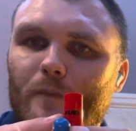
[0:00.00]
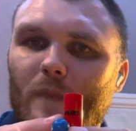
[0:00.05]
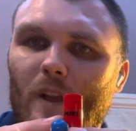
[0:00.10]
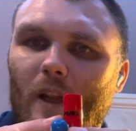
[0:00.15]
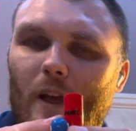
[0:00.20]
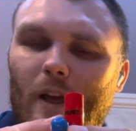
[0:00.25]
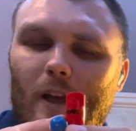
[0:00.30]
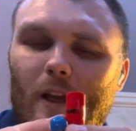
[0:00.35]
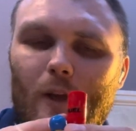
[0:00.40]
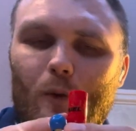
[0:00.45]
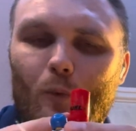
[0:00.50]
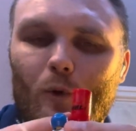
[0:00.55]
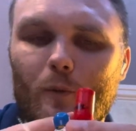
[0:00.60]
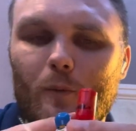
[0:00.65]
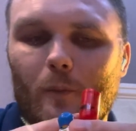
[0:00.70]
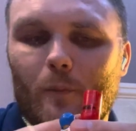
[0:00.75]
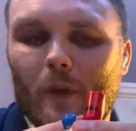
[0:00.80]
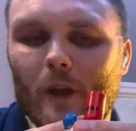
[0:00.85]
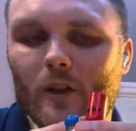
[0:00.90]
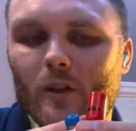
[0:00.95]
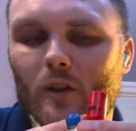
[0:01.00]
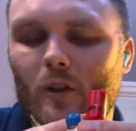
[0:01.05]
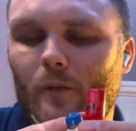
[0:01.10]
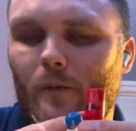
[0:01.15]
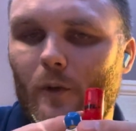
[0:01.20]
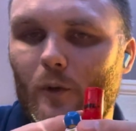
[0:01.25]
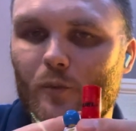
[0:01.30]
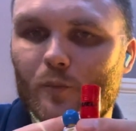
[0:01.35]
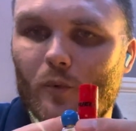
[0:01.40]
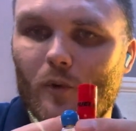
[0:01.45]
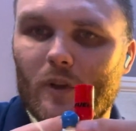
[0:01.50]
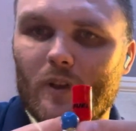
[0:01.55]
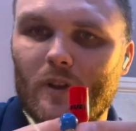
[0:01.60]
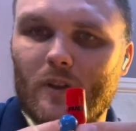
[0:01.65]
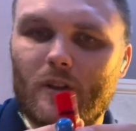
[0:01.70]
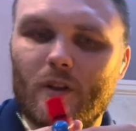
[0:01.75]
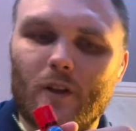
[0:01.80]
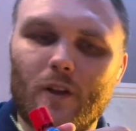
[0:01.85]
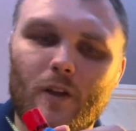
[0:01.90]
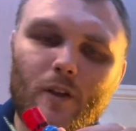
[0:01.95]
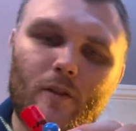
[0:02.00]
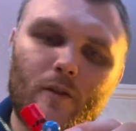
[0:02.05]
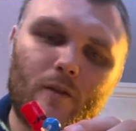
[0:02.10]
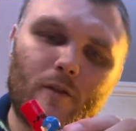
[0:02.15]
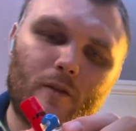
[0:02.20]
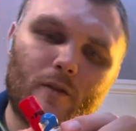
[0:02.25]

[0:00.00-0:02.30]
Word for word: Now it would have been better if it was printed,